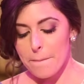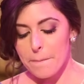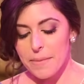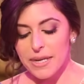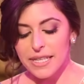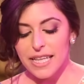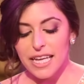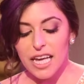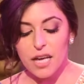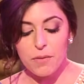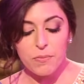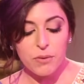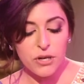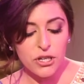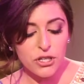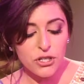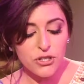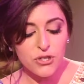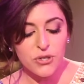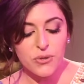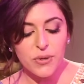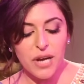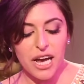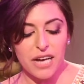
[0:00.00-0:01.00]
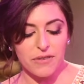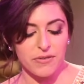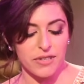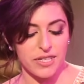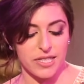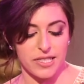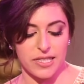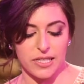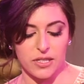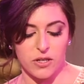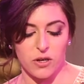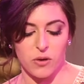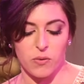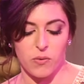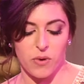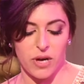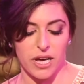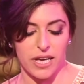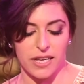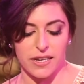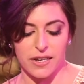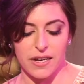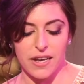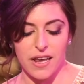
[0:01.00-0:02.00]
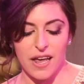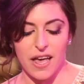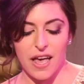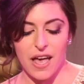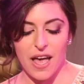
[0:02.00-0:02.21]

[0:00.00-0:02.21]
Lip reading: But they have pushed through every single one,